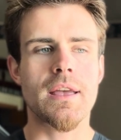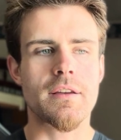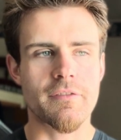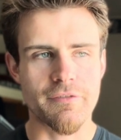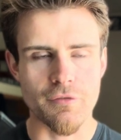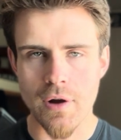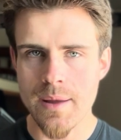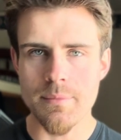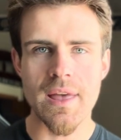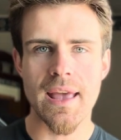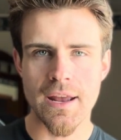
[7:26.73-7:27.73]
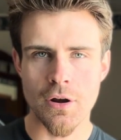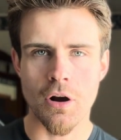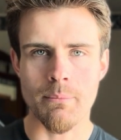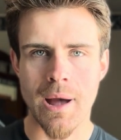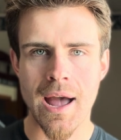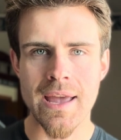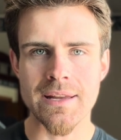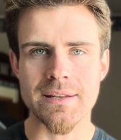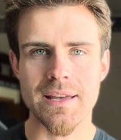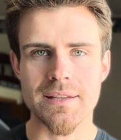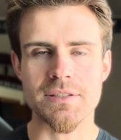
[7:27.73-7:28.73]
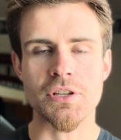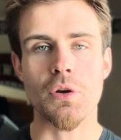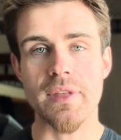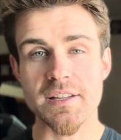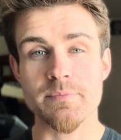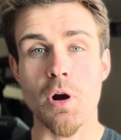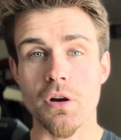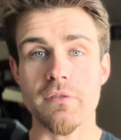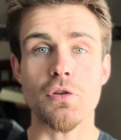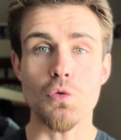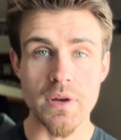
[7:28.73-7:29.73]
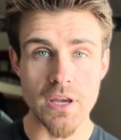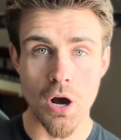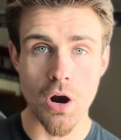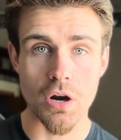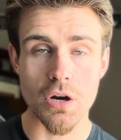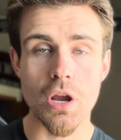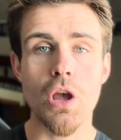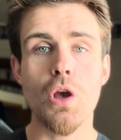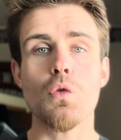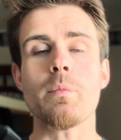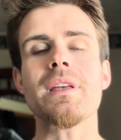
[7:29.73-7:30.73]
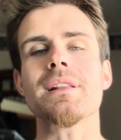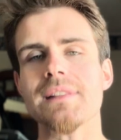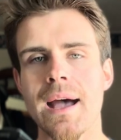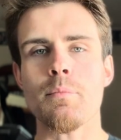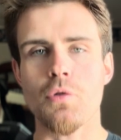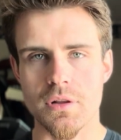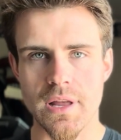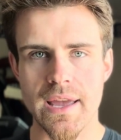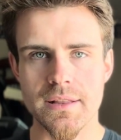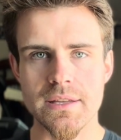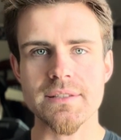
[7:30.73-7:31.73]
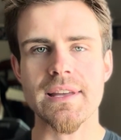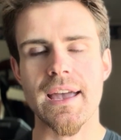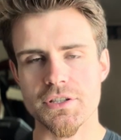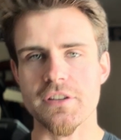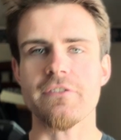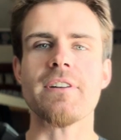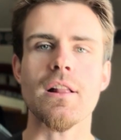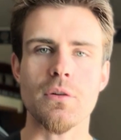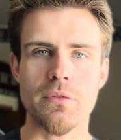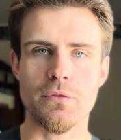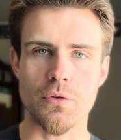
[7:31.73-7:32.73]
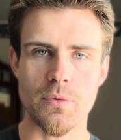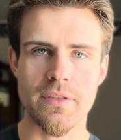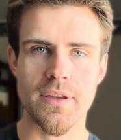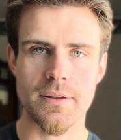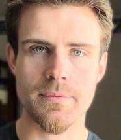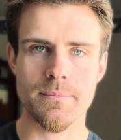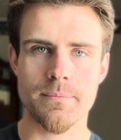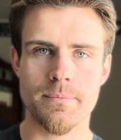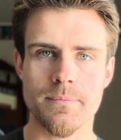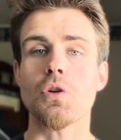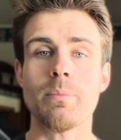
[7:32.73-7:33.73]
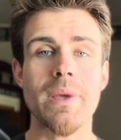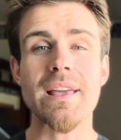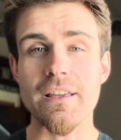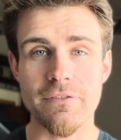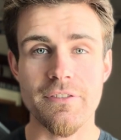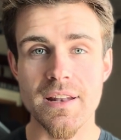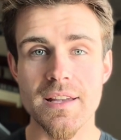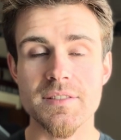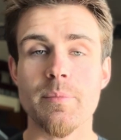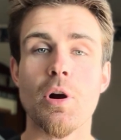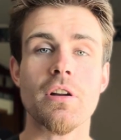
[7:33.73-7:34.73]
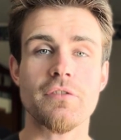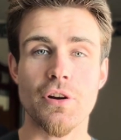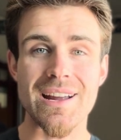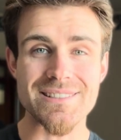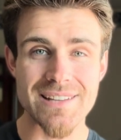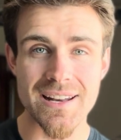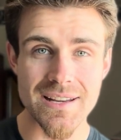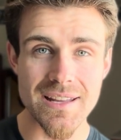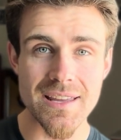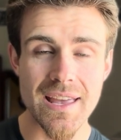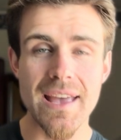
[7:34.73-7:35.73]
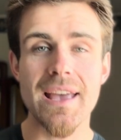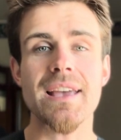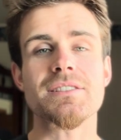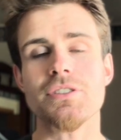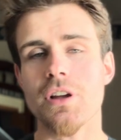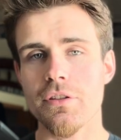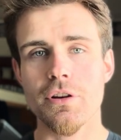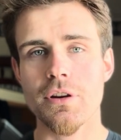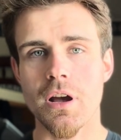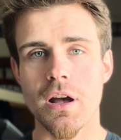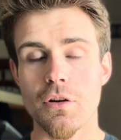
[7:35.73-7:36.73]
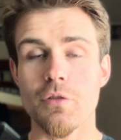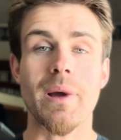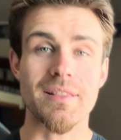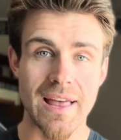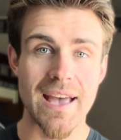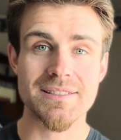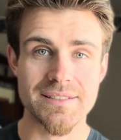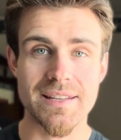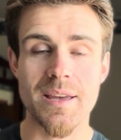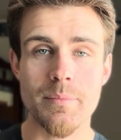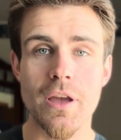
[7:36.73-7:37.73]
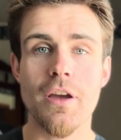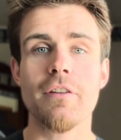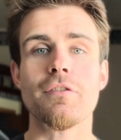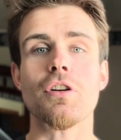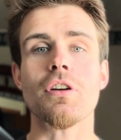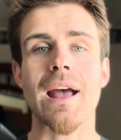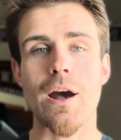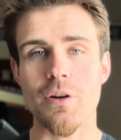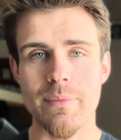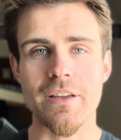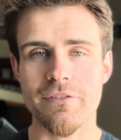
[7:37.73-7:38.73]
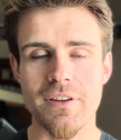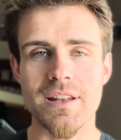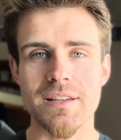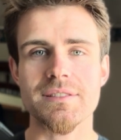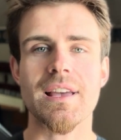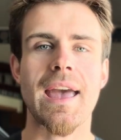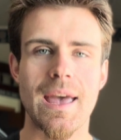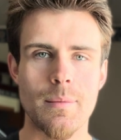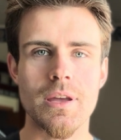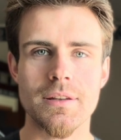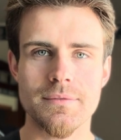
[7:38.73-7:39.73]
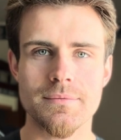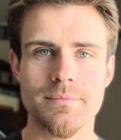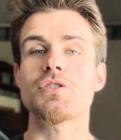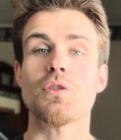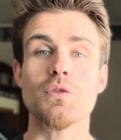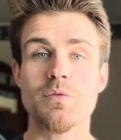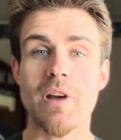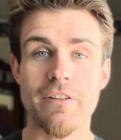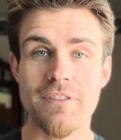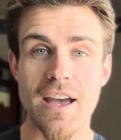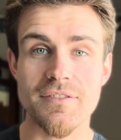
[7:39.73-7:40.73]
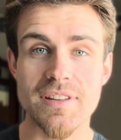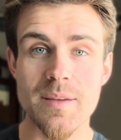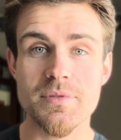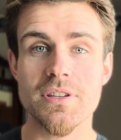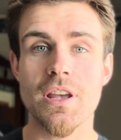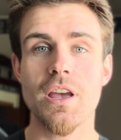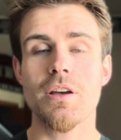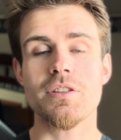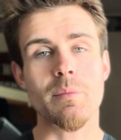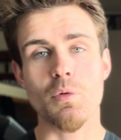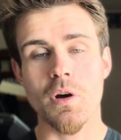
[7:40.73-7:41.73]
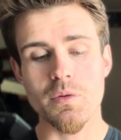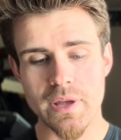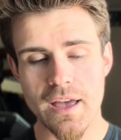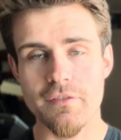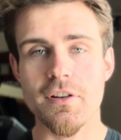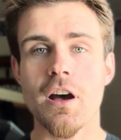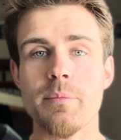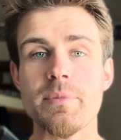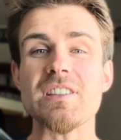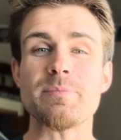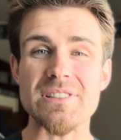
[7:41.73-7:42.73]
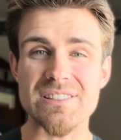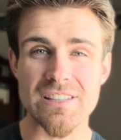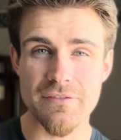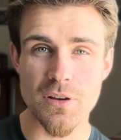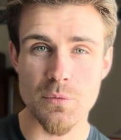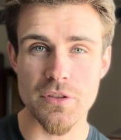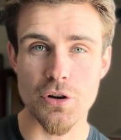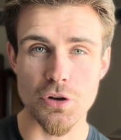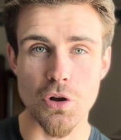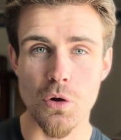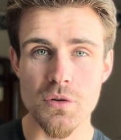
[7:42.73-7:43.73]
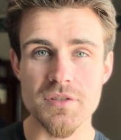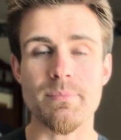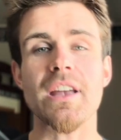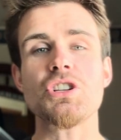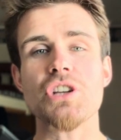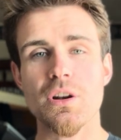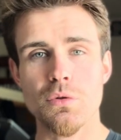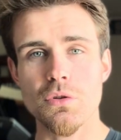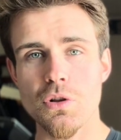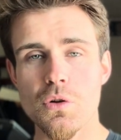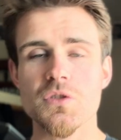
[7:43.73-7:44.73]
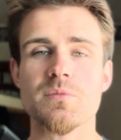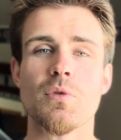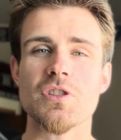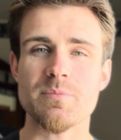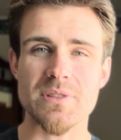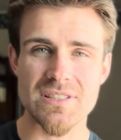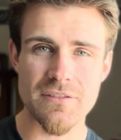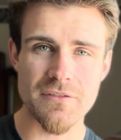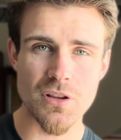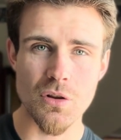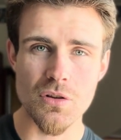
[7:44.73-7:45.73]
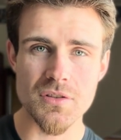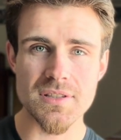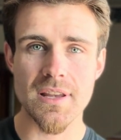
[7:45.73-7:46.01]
frame that in our mind as, that's part of who we are, we'll be a lot more likely to actually follow through with it. So making fitness a part of your identity is another, or my last tip for how to make fitness a habit. So those are my 5 tips. Number 1, we have be specific with your goals, make general goals more specific goals.